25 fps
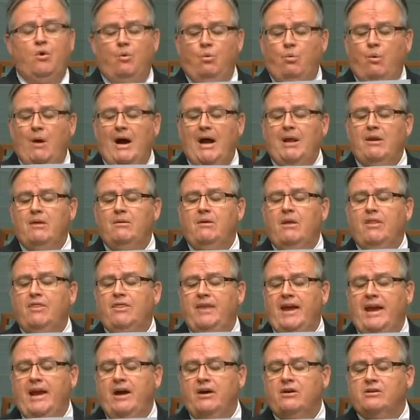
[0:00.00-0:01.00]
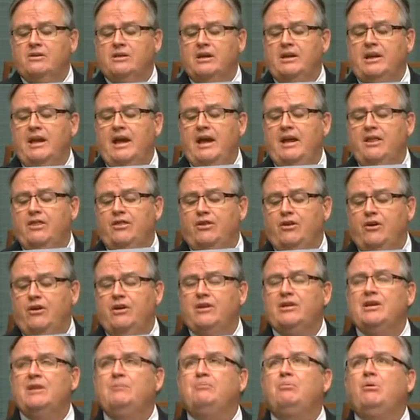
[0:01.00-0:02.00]

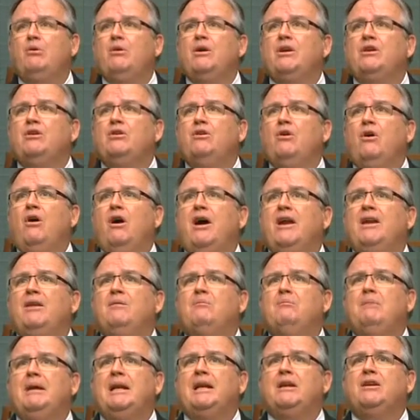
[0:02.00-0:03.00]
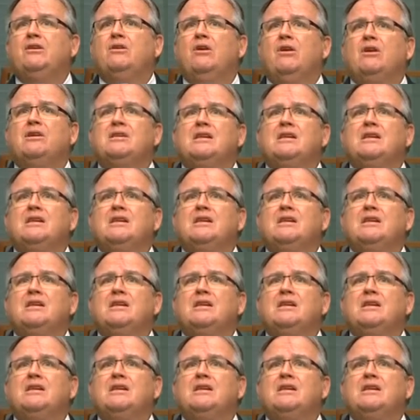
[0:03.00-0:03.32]
$1,030.9 million